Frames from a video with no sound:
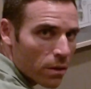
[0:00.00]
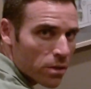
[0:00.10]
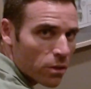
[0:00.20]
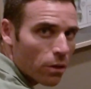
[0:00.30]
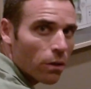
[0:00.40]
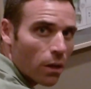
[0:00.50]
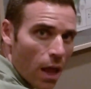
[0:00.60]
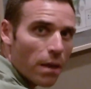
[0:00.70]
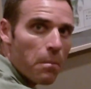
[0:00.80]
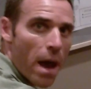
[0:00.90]
the
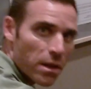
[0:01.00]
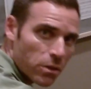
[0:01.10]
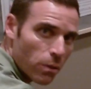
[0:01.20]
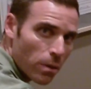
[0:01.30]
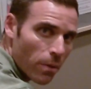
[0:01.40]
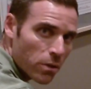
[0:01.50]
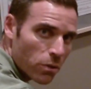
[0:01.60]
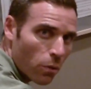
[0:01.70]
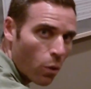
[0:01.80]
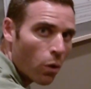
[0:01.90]
sternocleidomastoid
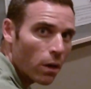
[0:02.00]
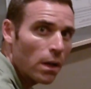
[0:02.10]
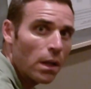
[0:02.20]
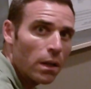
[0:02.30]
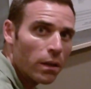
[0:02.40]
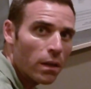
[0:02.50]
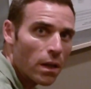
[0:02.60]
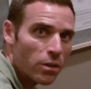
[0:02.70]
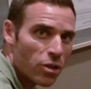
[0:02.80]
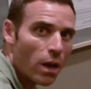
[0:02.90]
muscle or
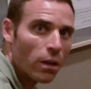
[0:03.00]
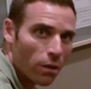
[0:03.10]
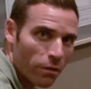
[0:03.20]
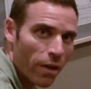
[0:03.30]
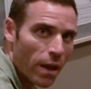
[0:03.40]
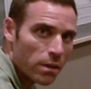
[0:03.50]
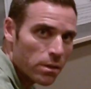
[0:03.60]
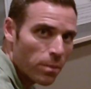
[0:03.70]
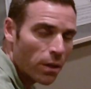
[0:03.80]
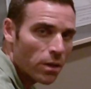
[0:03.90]
the jugular
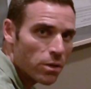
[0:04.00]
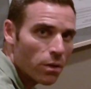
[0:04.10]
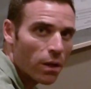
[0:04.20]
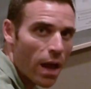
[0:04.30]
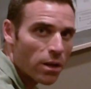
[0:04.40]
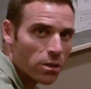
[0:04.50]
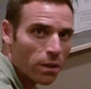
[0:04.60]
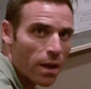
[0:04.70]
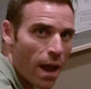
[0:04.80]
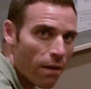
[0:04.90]
veins, because you can
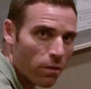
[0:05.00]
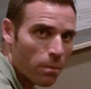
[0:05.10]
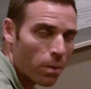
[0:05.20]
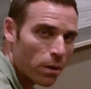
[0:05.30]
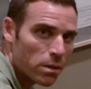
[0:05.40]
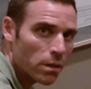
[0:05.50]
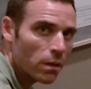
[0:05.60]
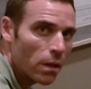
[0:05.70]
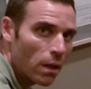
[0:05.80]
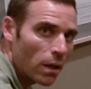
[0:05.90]
actually have the
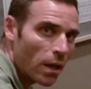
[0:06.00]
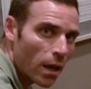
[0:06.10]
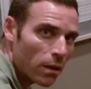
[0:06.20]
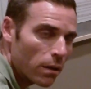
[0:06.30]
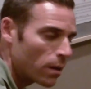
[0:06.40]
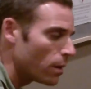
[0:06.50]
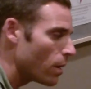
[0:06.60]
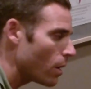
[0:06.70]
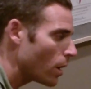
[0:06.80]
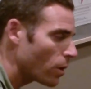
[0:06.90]
person get
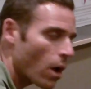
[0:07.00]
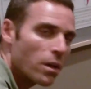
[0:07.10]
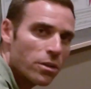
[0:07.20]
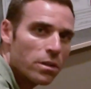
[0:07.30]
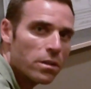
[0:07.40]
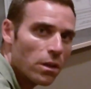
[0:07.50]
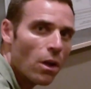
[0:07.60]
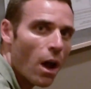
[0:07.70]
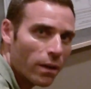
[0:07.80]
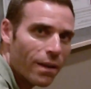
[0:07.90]
unconscious and
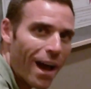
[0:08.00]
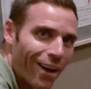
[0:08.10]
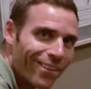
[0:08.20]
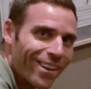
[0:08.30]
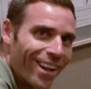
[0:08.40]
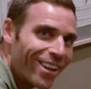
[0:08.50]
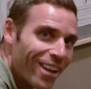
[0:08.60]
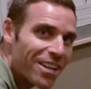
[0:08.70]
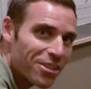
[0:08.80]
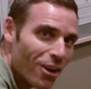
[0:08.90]
knocked out, and
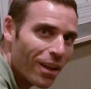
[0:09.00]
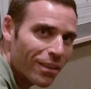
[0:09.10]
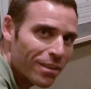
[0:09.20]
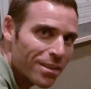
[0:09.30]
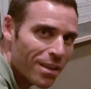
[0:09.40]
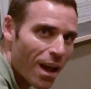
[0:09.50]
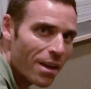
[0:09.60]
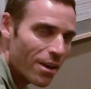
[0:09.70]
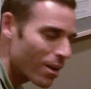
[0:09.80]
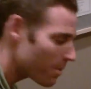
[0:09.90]
that's not the
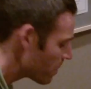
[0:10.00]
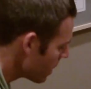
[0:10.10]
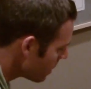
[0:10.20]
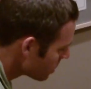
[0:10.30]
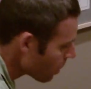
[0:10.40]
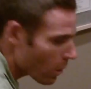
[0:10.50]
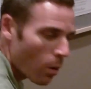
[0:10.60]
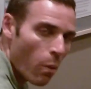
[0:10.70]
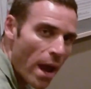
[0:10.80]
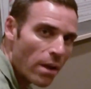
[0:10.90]
design here. So
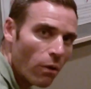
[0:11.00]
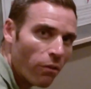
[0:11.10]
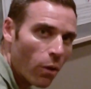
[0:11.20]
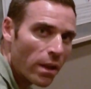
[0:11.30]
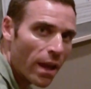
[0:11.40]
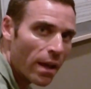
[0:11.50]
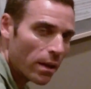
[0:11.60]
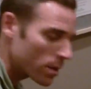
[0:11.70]
a way to avoid that